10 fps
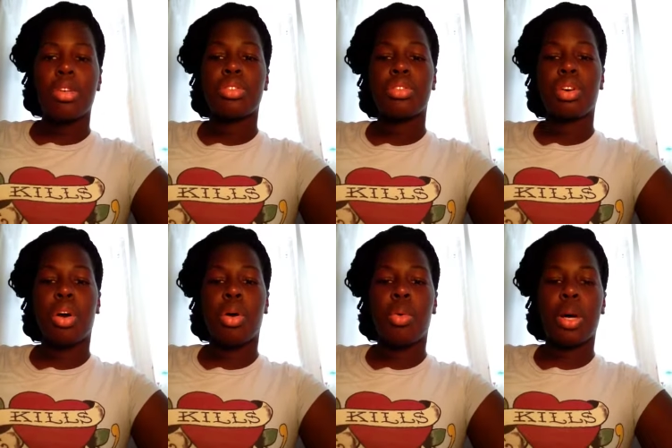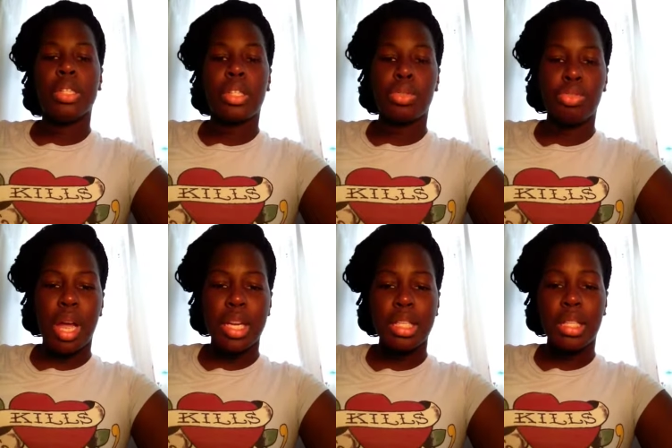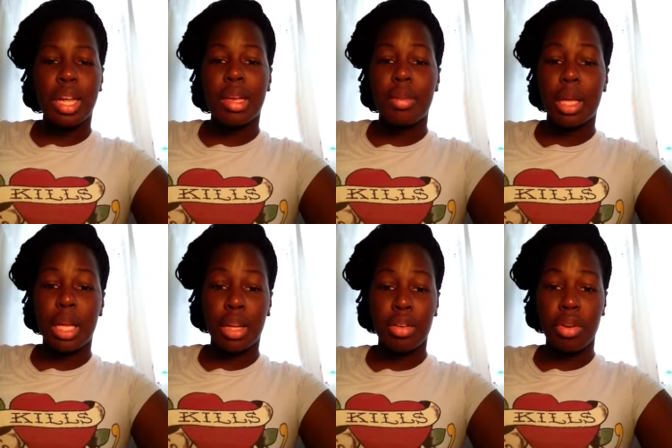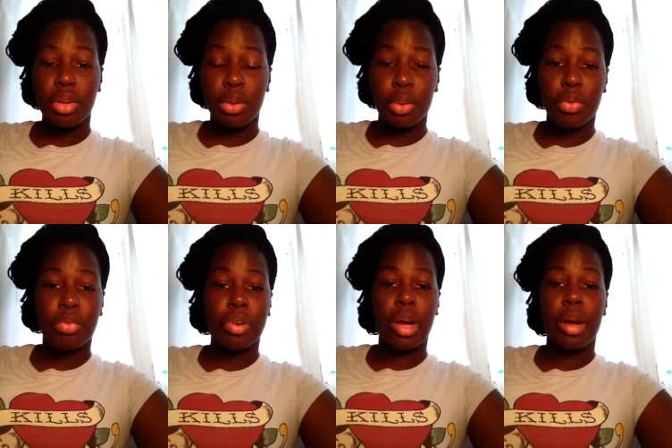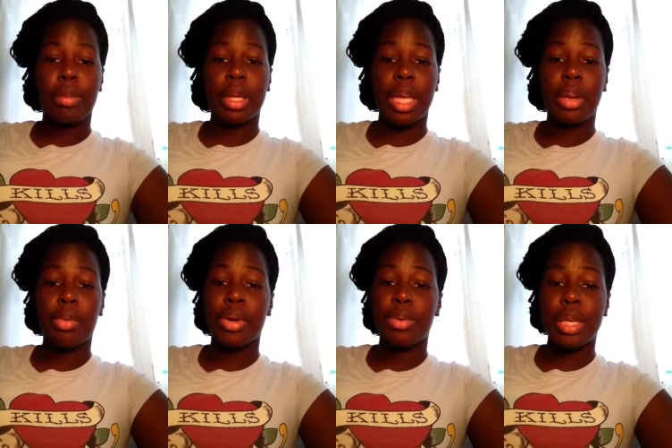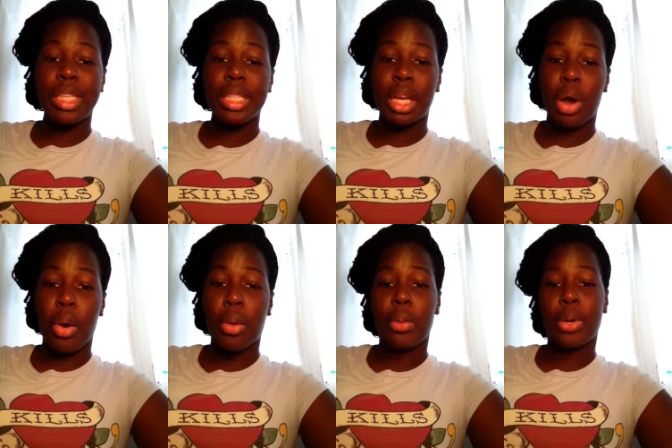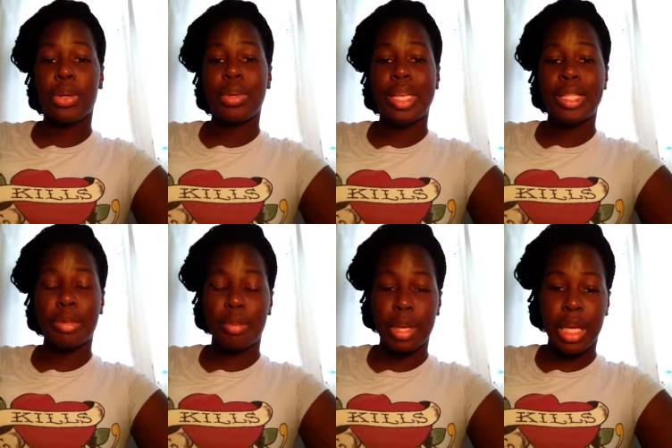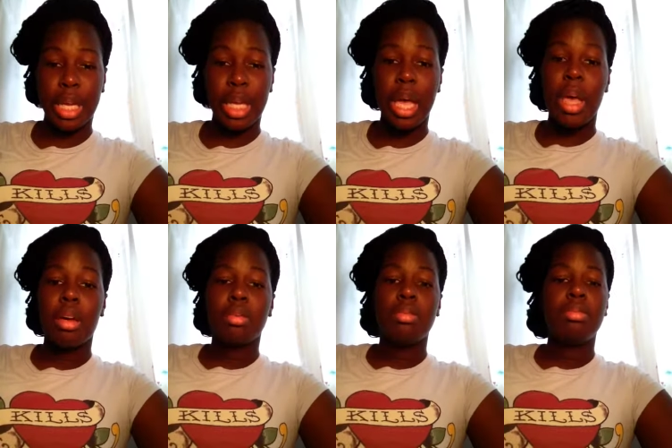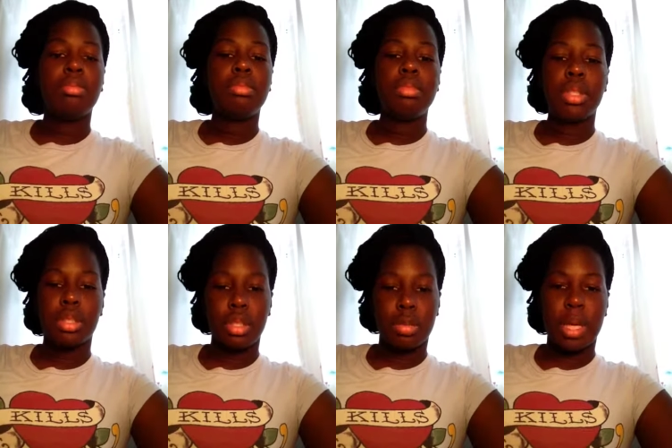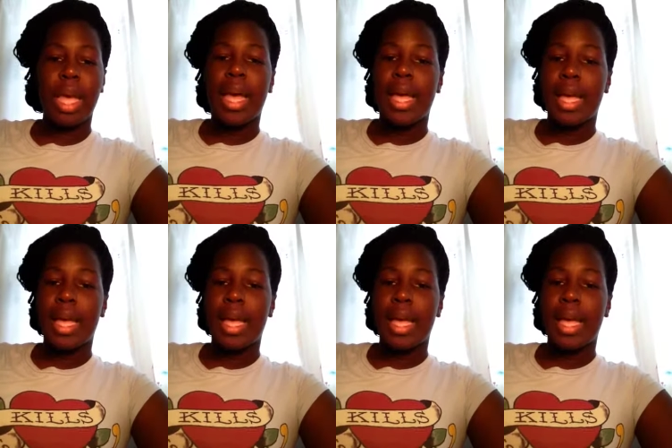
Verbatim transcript: So, a distraction that could be hindering you from getting where you need to go or where you need to be, excuse me,